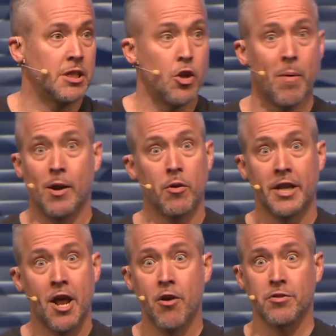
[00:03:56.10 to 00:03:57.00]
said, nobody
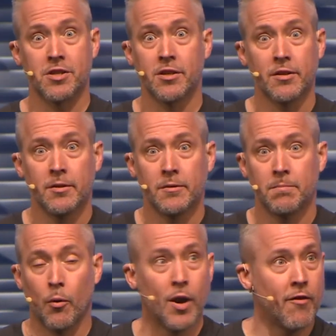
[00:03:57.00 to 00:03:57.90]
really knows.
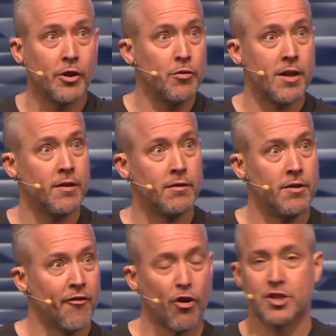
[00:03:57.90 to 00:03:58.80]
But whatever you
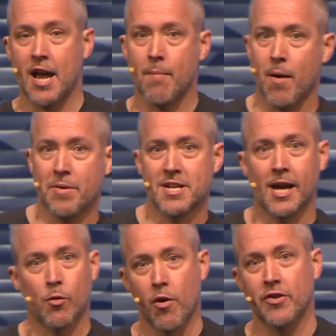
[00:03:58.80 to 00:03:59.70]
did the first time probably is not
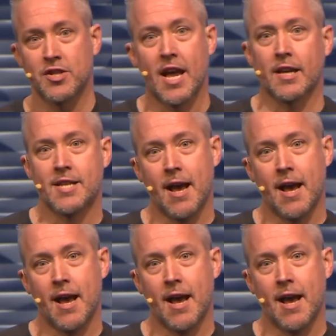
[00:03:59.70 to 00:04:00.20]
going to work the second